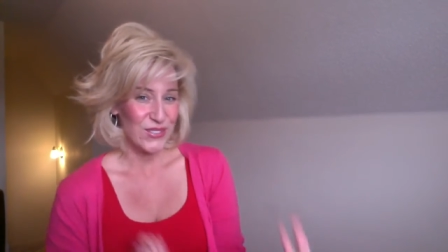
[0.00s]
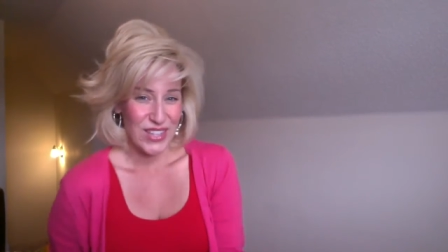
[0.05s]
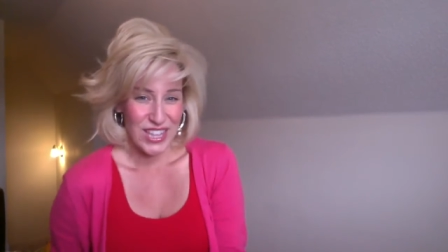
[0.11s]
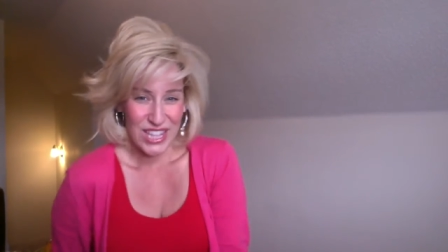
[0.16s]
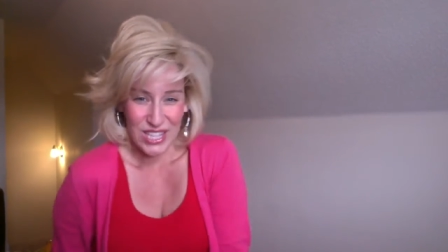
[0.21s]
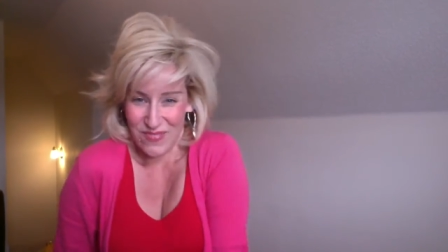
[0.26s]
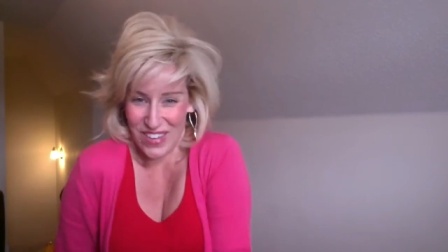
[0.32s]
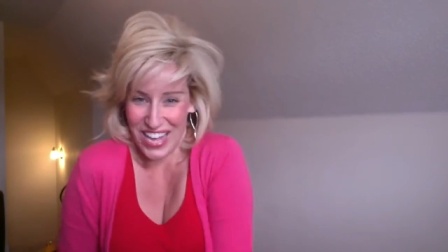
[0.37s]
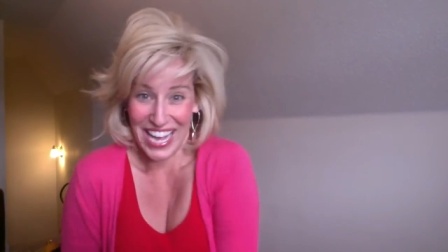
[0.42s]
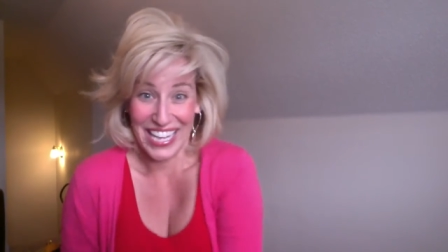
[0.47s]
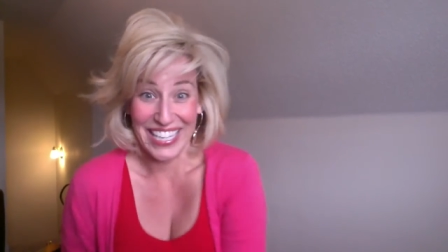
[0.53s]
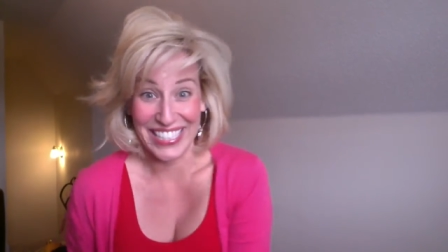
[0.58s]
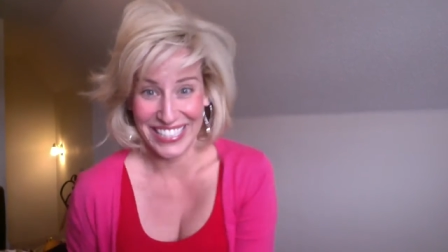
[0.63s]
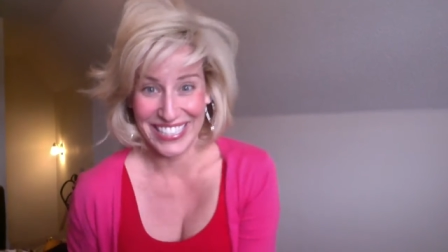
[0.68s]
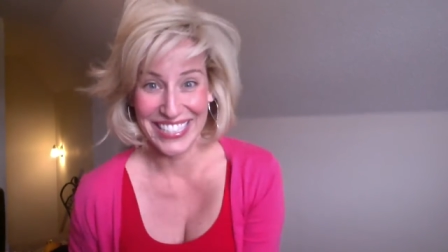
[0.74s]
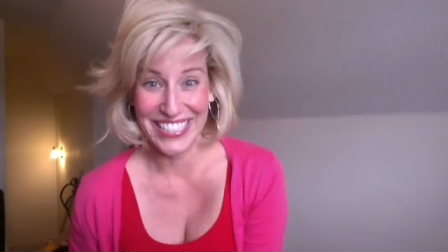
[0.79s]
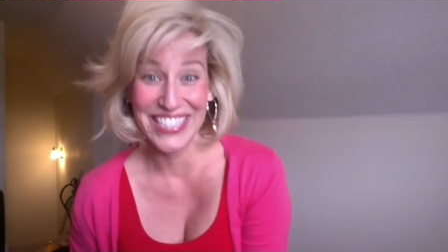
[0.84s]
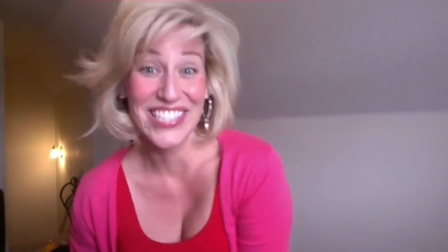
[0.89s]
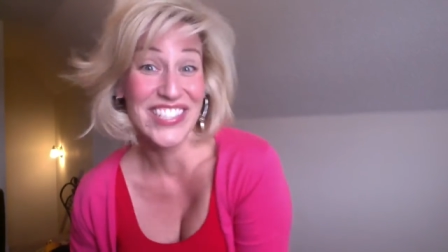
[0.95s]
with the bag
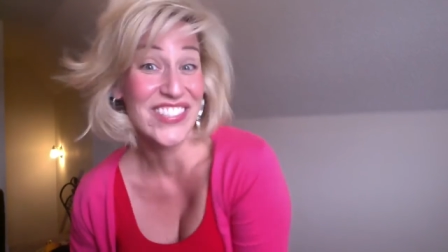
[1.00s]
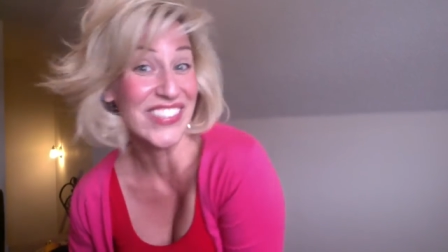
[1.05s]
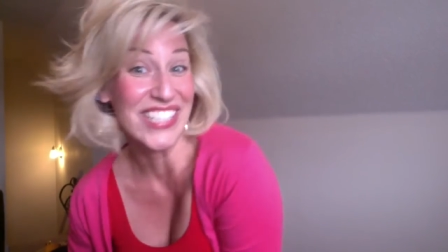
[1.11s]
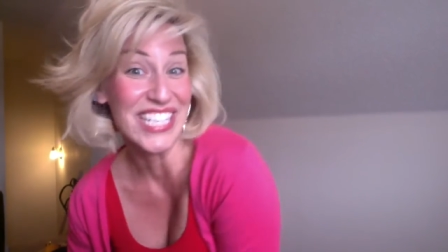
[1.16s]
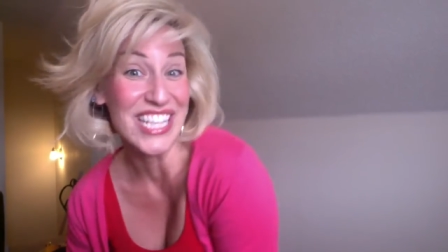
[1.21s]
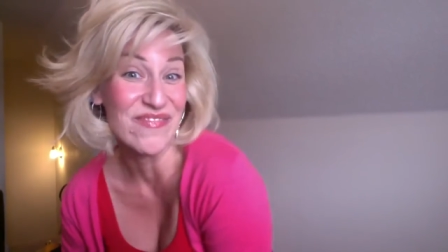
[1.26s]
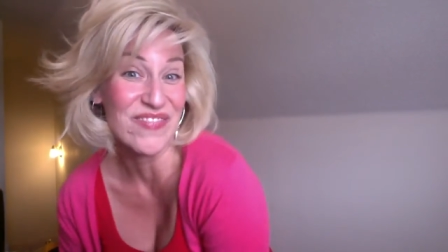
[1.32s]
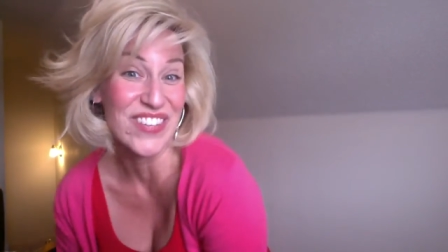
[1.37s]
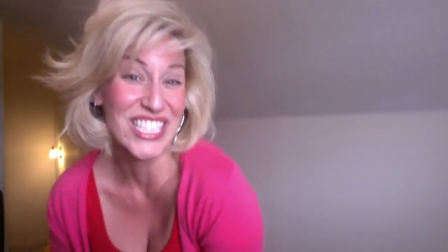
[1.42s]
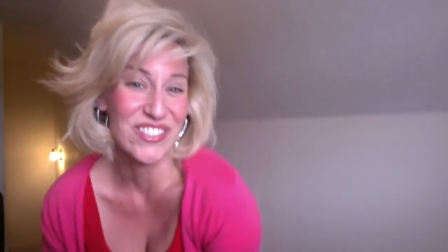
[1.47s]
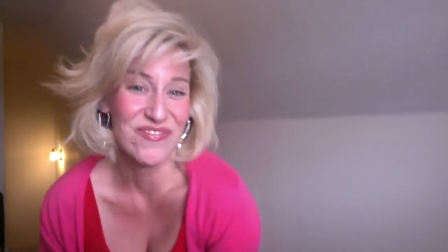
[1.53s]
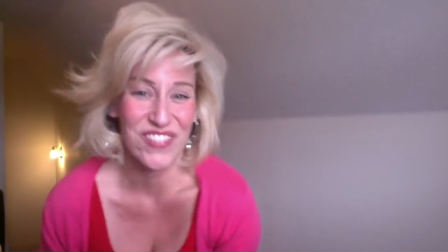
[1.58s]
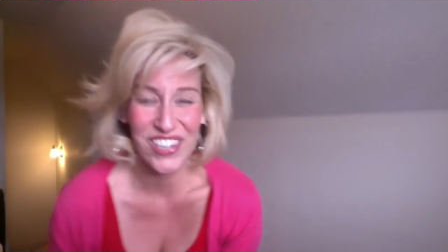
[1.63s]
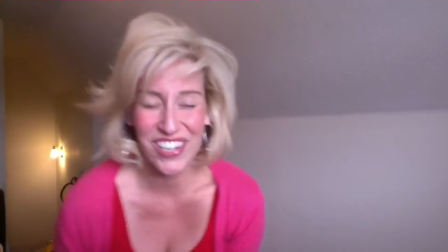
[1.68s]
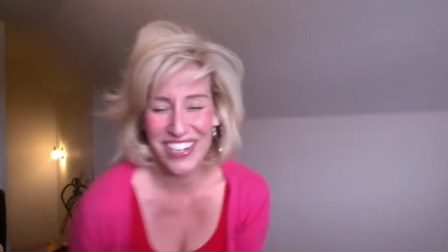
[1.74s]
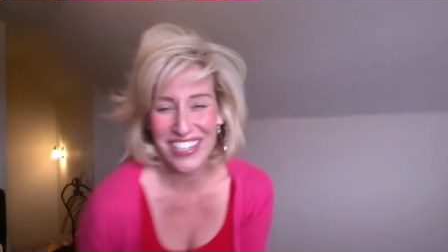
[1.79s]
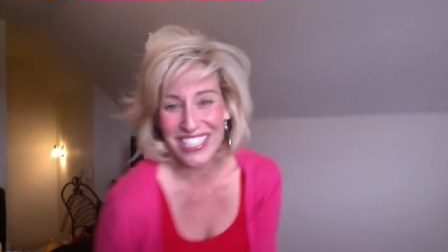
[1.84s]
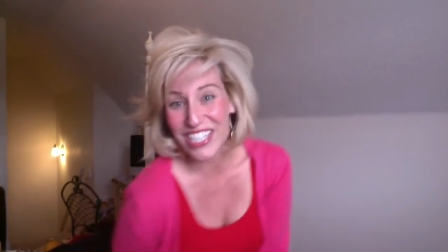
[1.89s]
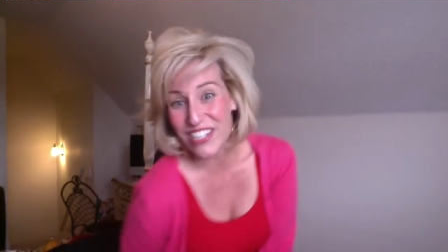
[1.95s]
because this is really the best
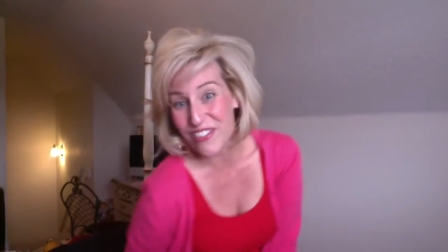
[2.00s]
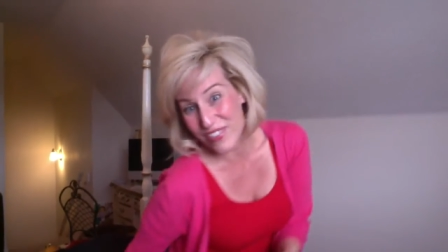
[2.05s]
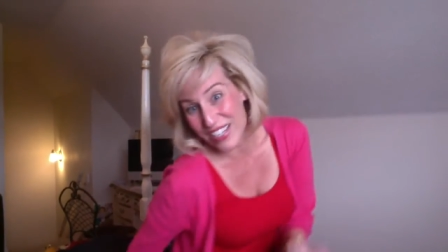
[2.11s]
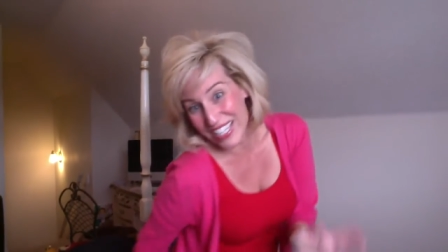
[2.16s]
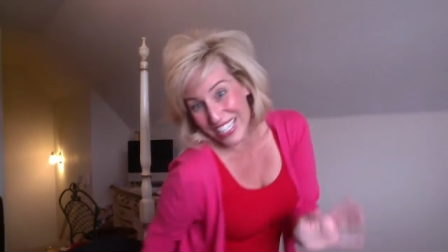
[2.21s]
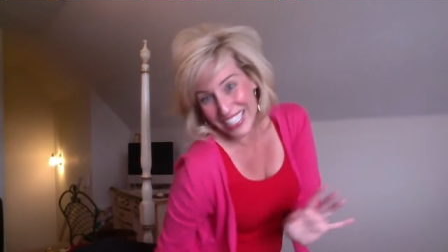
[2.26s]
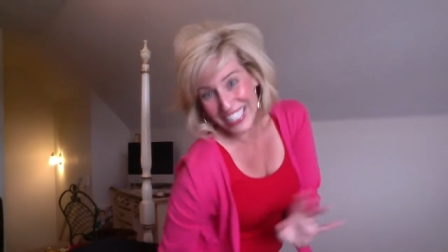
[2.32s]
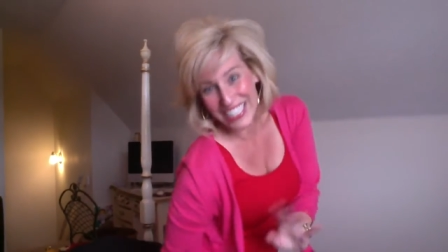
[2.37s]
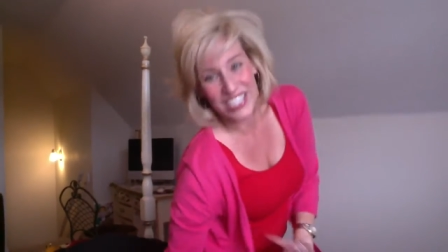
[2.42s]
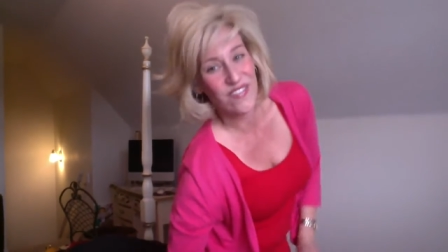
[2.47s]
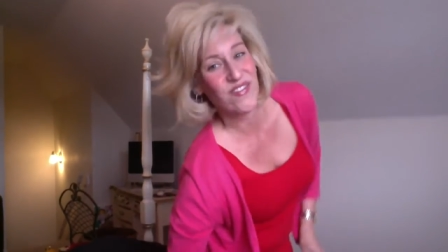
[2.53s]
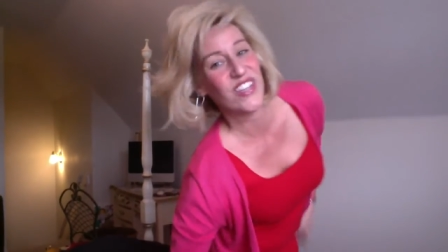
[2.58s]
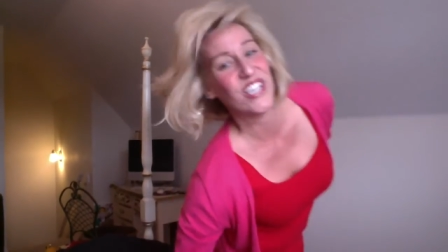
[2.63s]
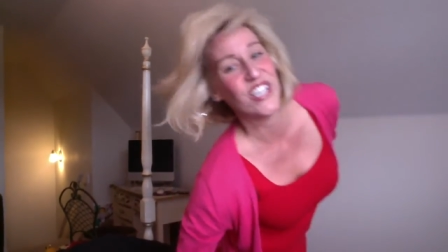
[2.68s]
part of getting something